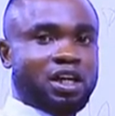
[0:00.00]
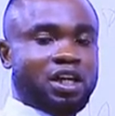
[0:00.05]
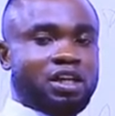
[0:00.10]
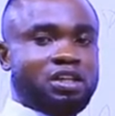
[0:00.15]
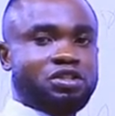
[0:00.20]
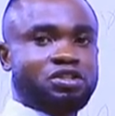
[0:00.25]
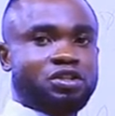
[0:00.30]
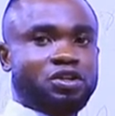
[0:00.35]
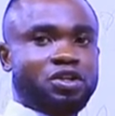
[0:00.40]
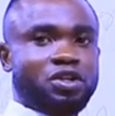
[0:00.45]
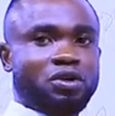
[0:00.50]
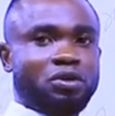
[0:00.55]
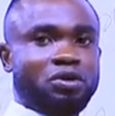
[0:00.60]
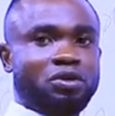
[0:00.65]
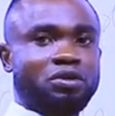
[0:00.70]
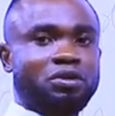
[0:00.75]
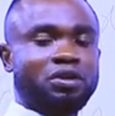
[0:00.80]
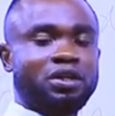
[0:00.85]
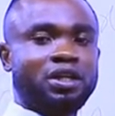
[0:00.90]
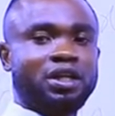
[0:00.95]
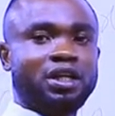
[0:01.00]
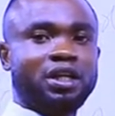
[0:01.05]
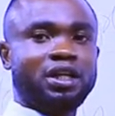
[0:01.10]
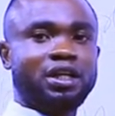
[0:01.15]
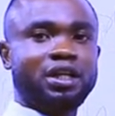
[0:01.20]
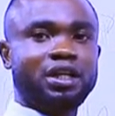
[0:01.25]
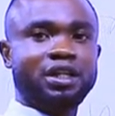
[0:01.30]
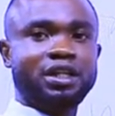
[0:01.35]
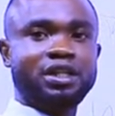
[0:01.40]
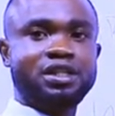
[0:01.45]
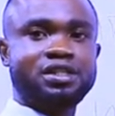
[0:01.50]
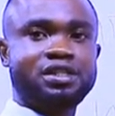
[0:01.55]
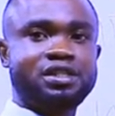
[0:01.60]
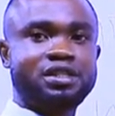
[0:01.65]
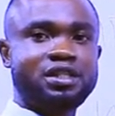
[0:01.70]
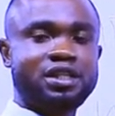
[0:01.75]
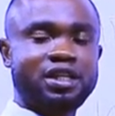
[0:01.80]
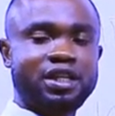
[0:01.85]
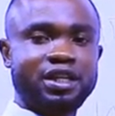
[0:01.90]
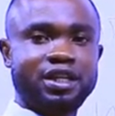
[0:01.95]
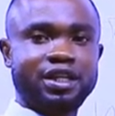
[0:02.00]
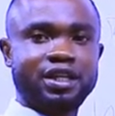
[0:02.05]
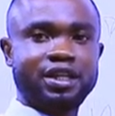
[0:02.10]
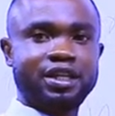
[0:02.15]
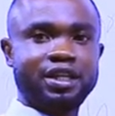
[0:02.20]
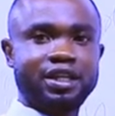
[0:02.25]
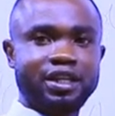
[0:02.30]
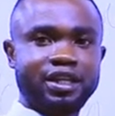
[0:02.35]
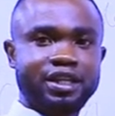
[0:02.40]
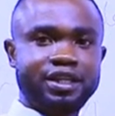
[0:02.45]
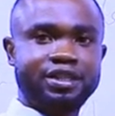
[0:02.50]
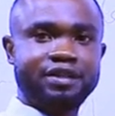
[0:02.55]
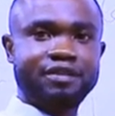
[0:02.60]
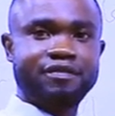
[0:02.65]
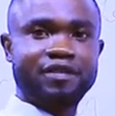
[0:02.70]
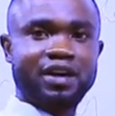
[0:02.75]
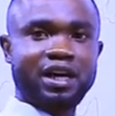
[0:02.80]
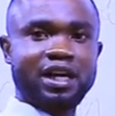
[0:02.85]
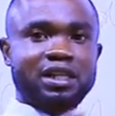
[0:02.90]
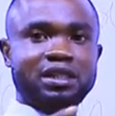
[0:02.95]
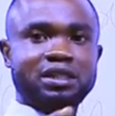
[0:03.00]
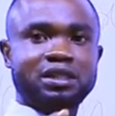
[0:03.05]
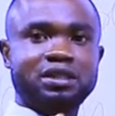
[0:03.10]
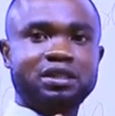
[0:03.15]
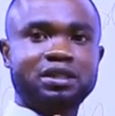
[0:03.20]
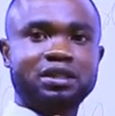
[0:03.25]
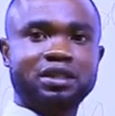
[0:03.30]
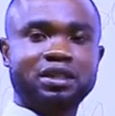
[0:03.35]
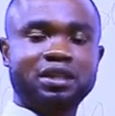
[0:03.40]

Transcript: Screw is a device,